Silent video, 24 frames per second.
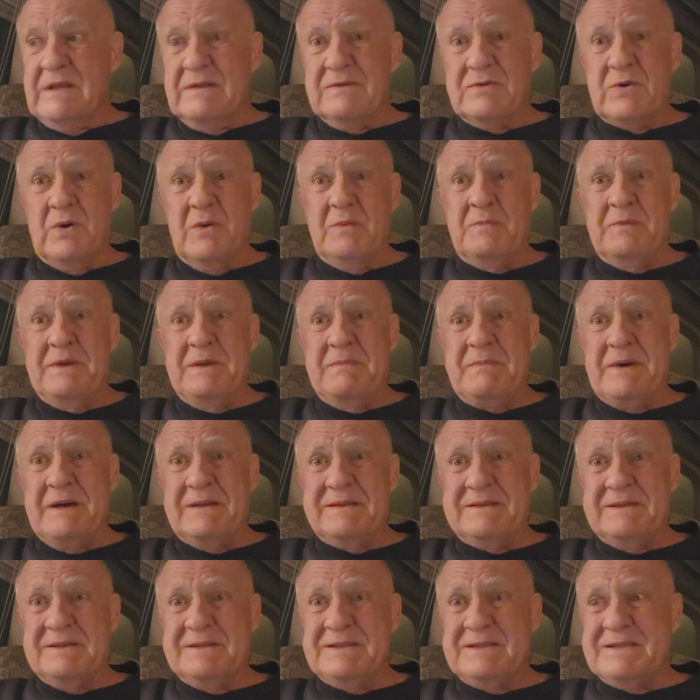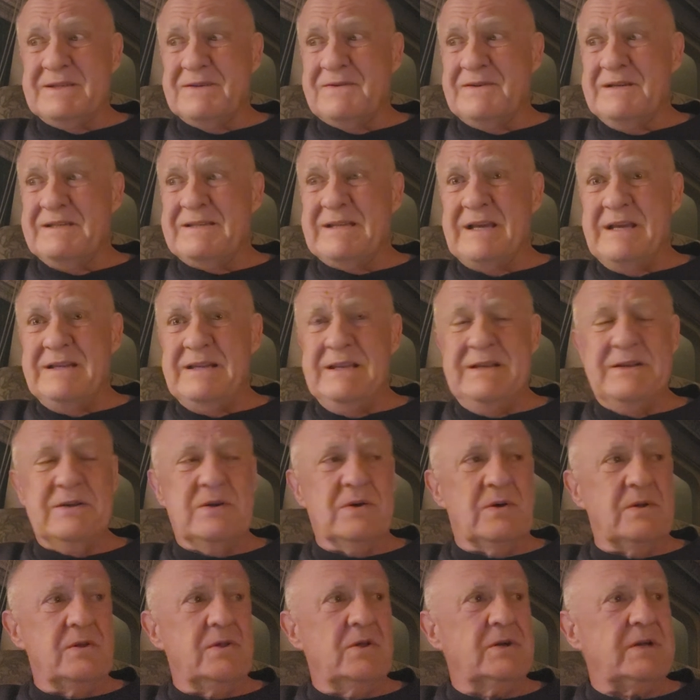told me about this series I need to
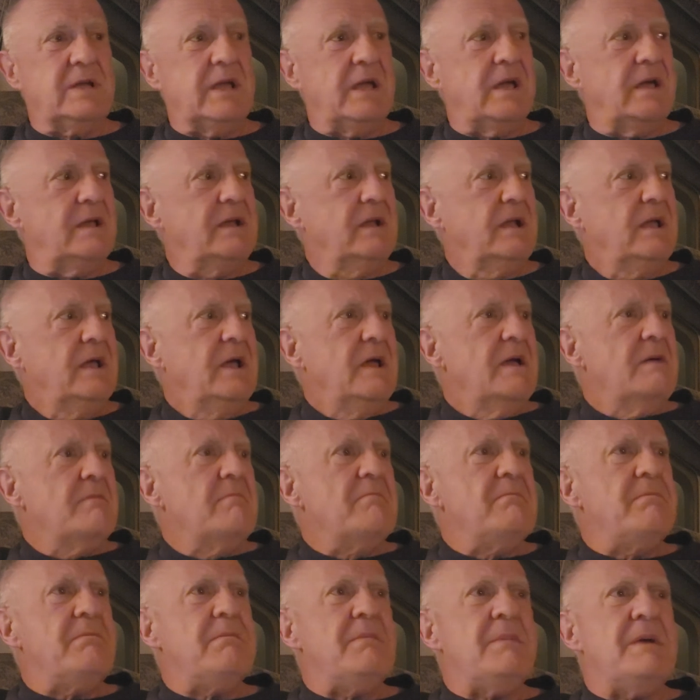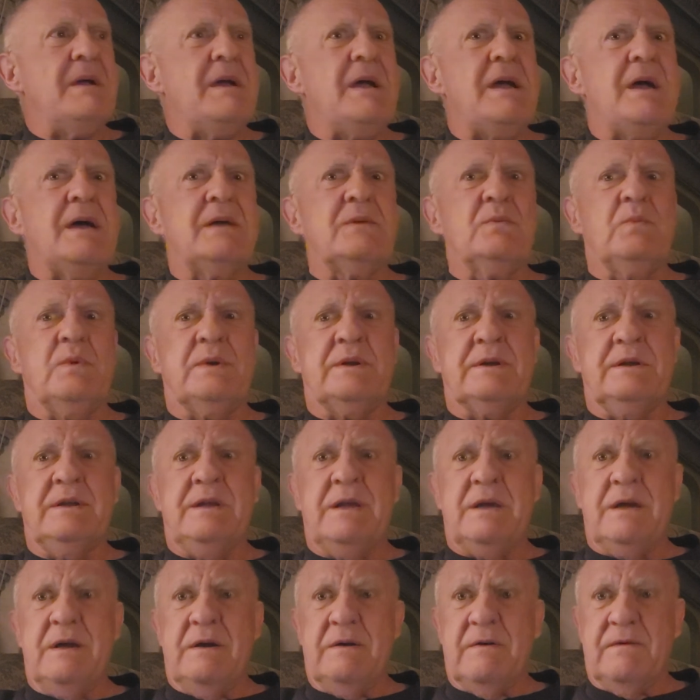go look at. Man, what a
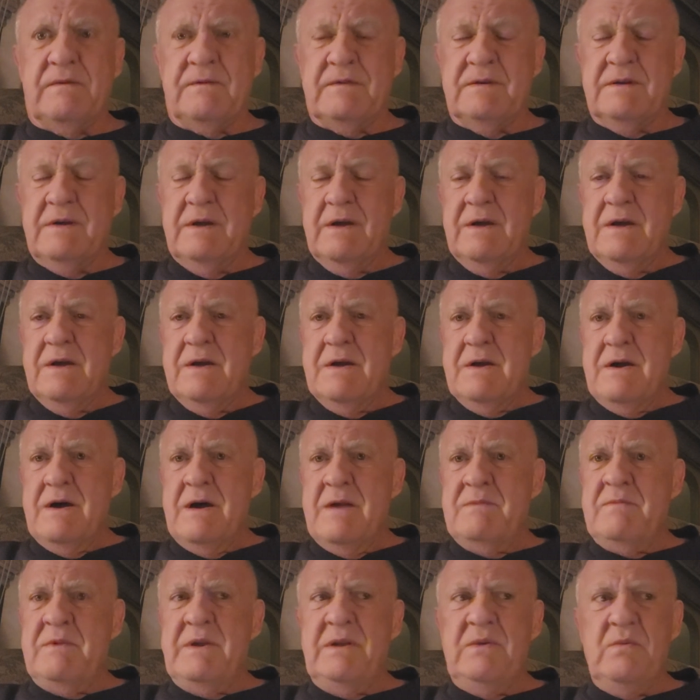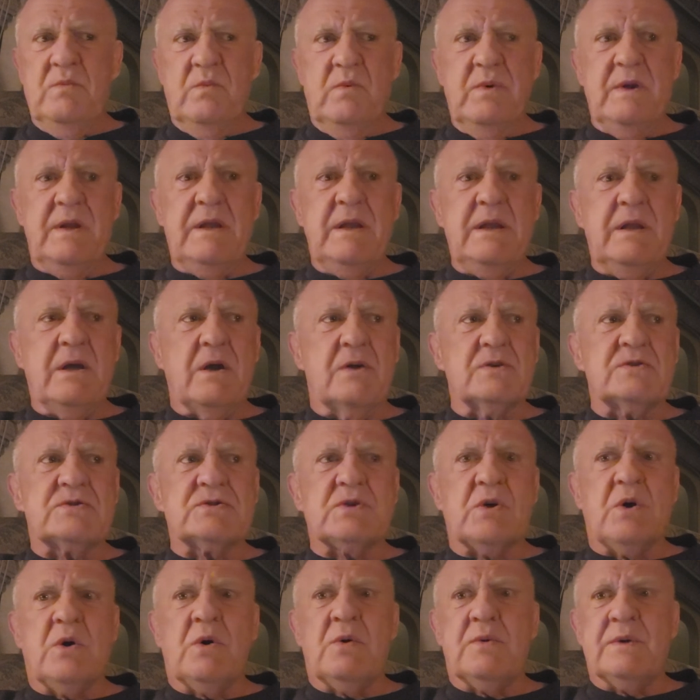gift. I mean, we are
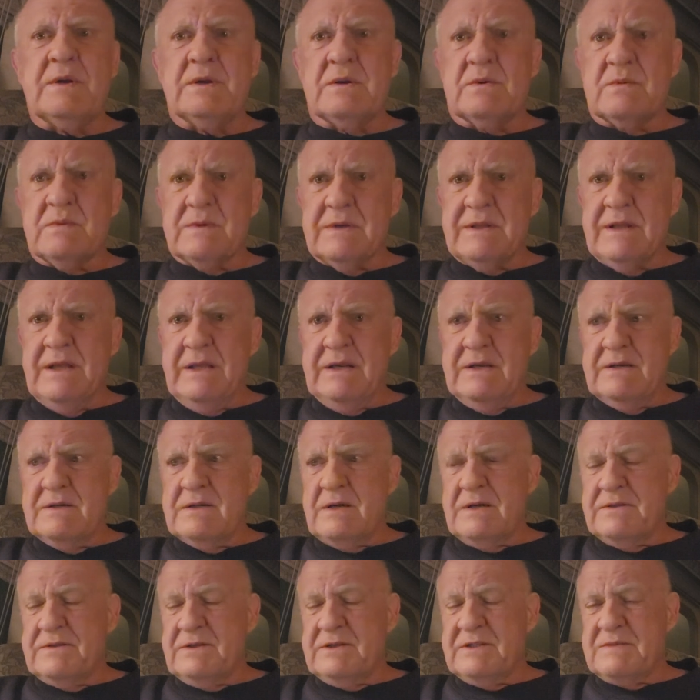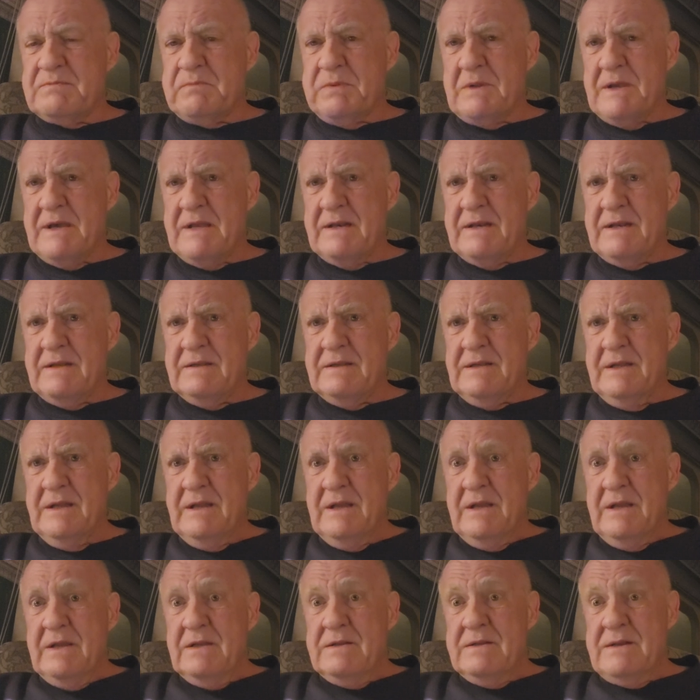so interrelated on this planet.
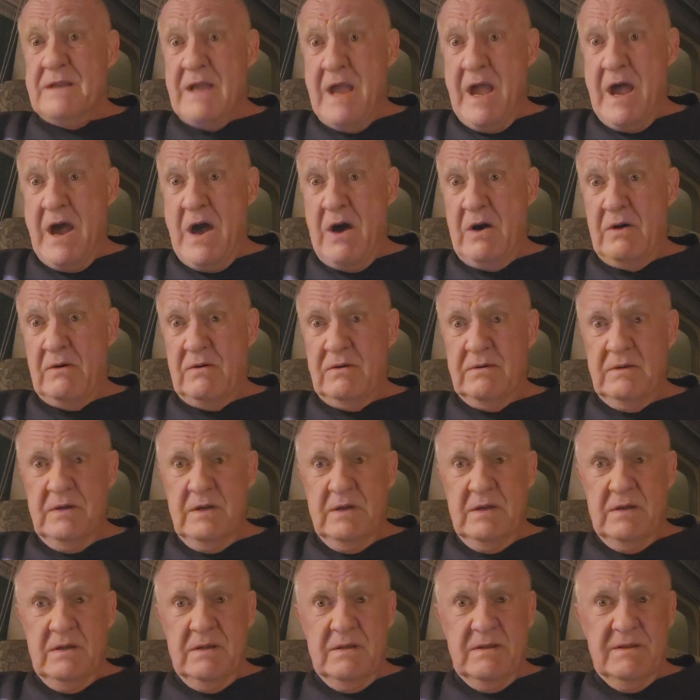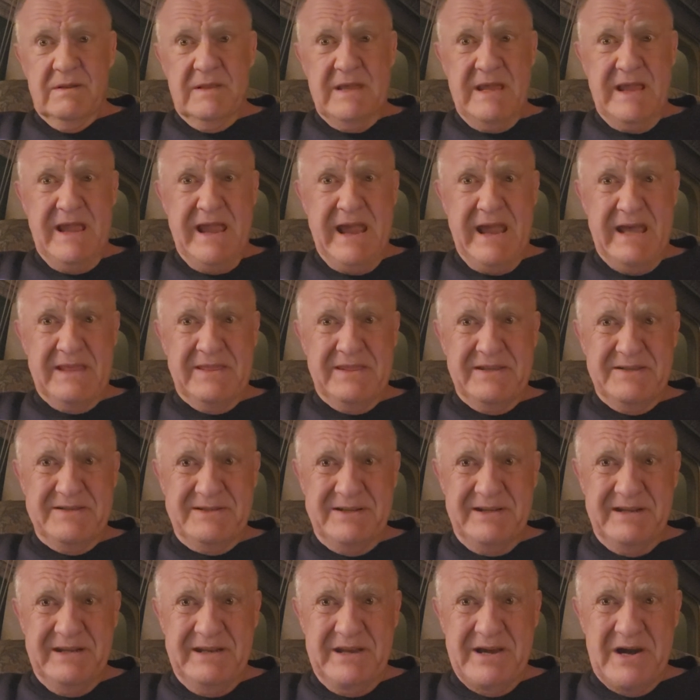Now, they had the
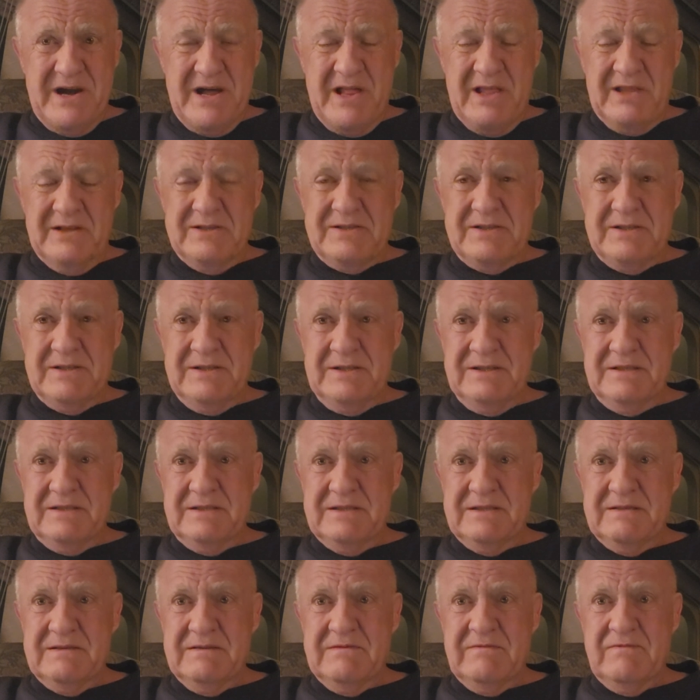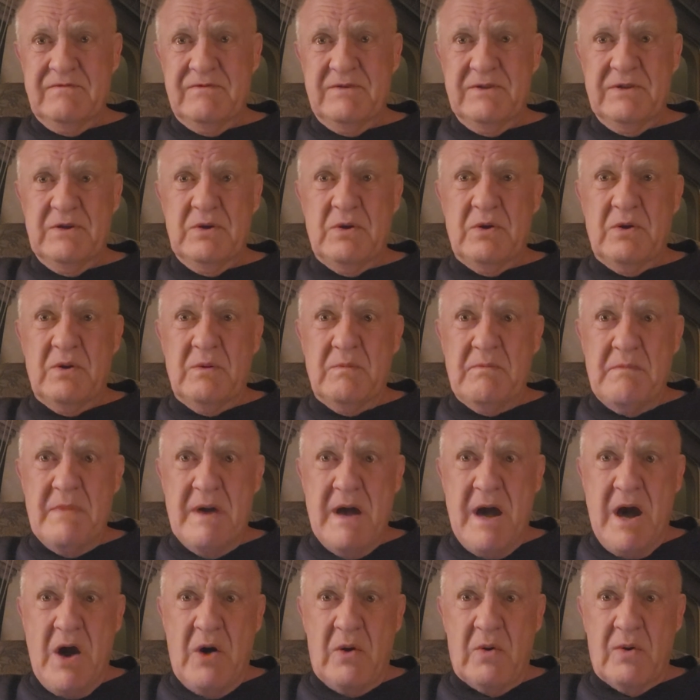genealogies for the old
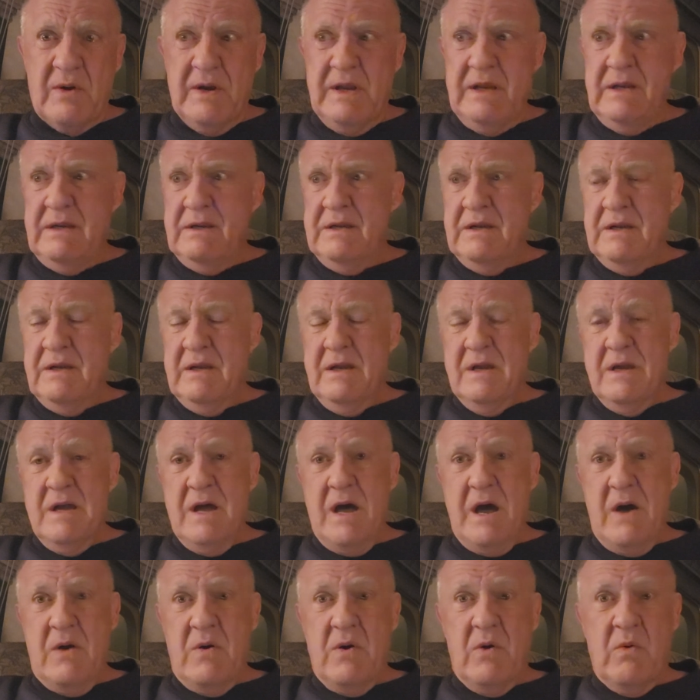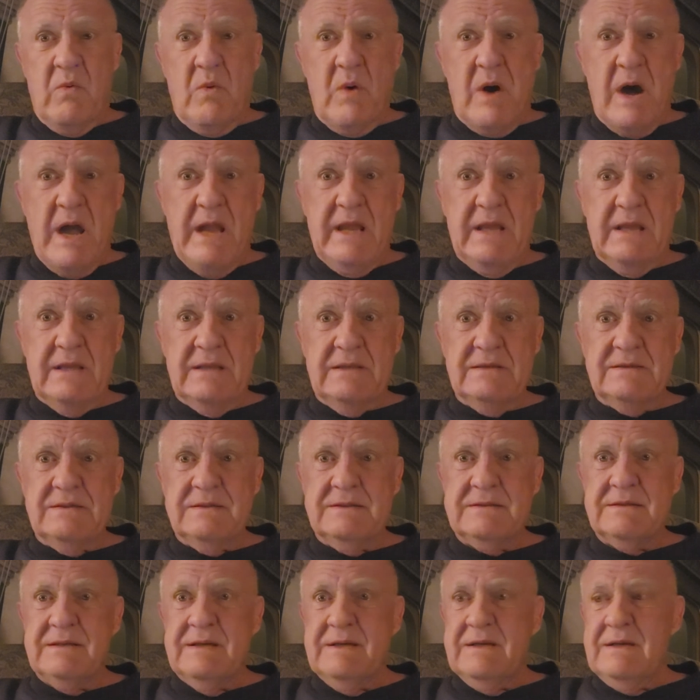Maori,
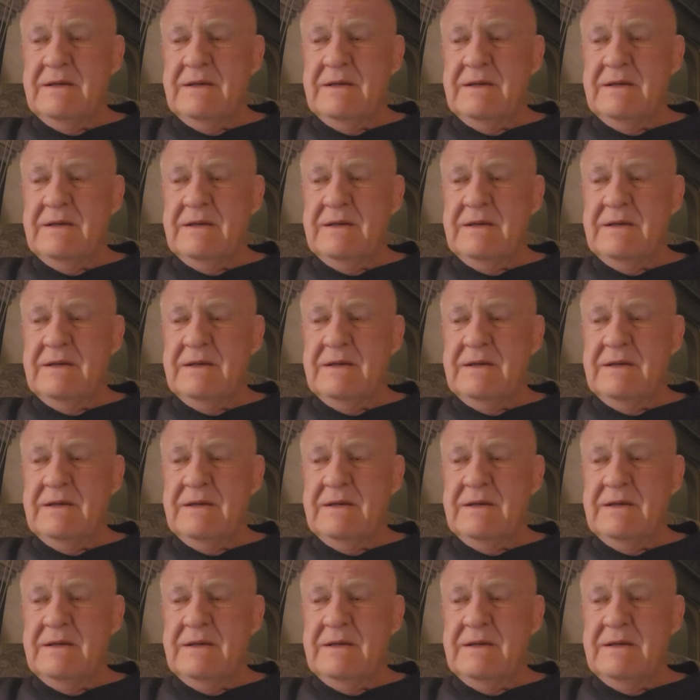Hawaiians,